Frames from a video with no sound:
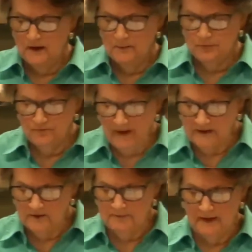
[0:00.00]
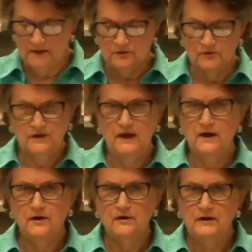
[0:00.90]
provided medical
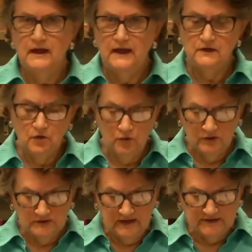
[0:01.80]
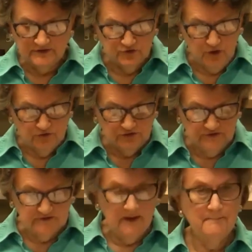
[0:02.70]
care, and organized
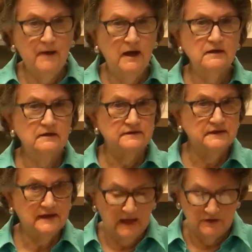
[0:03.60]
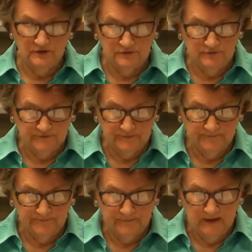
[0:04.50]
churches among the Cayuse,
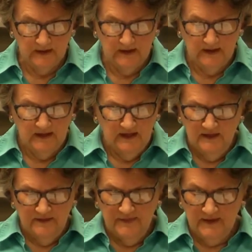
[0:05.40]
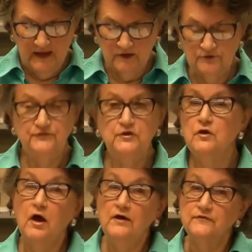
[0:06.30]
they counted few
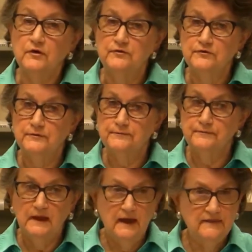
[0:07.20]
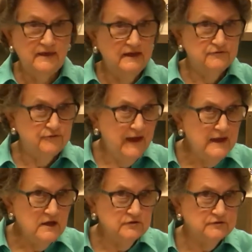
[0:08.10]
converts, and they
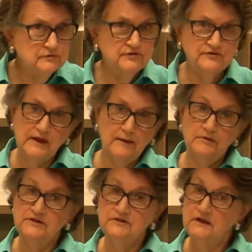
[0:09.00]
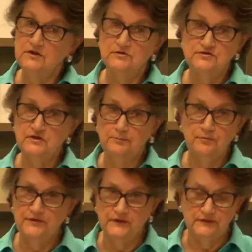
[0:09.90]
failed to establish leadership
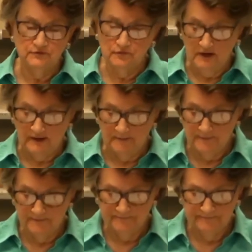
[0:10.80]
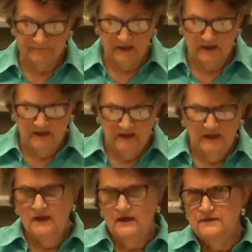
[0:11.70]
within the tribe.
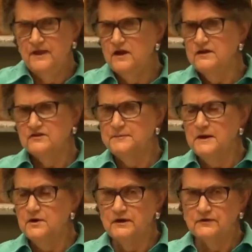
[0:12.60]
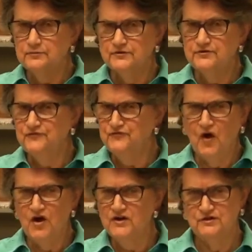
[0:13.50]
Their experience was
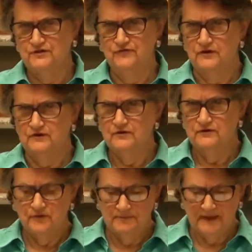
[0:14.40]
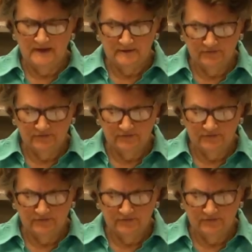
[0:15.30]
far different from that of